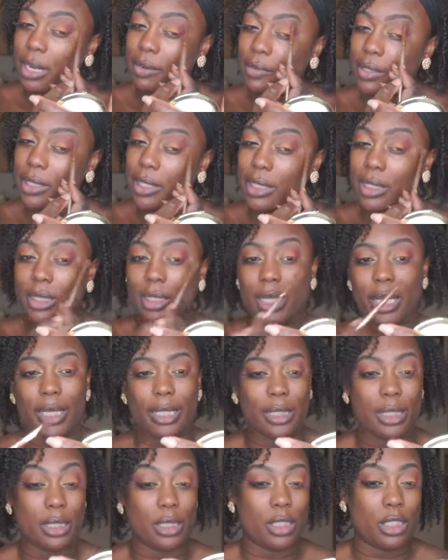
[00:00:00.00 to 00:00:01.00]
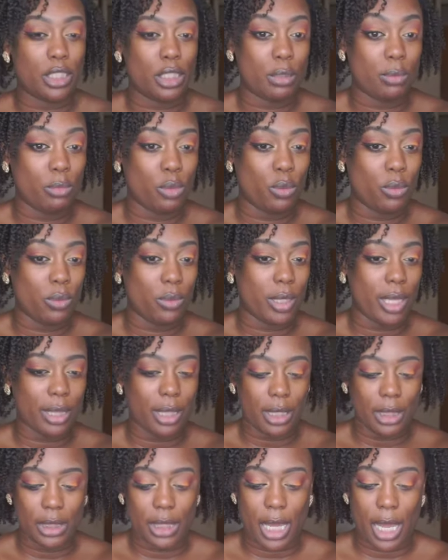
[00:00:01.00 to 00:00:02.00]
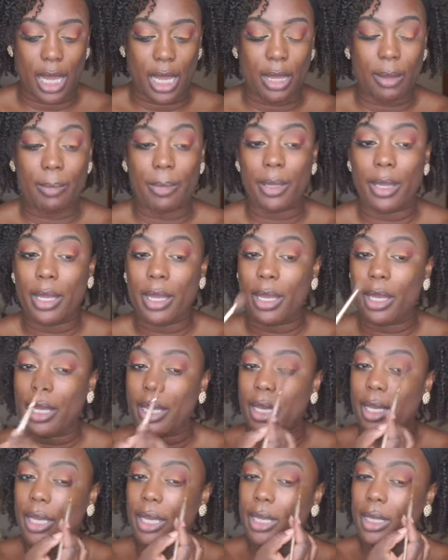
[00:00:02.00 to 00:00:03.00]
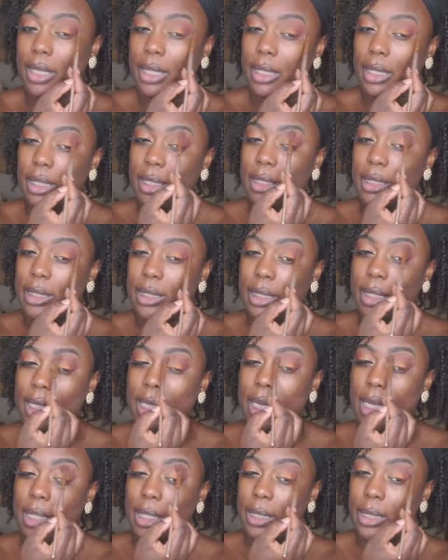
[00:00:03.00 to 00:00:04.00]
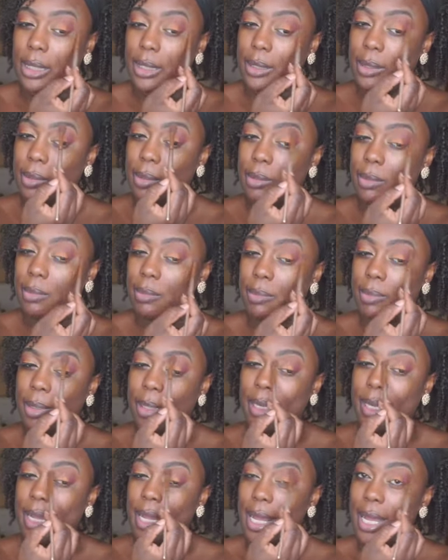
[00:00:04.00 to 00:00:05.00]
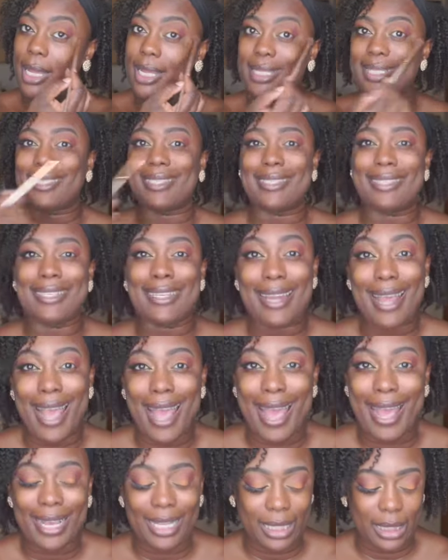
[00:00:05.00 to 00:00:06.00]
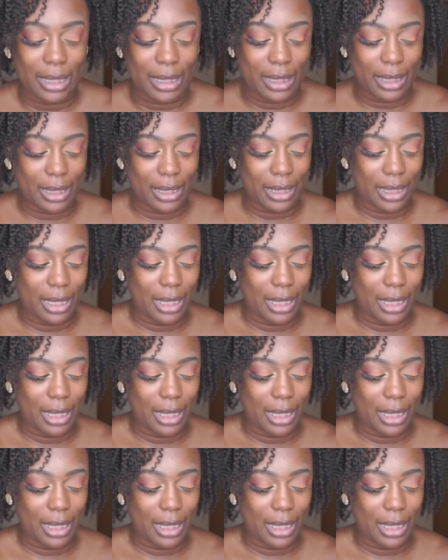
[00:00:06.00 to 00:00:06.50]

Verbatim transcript: everything's nice and smooth at the top and easily colored because next,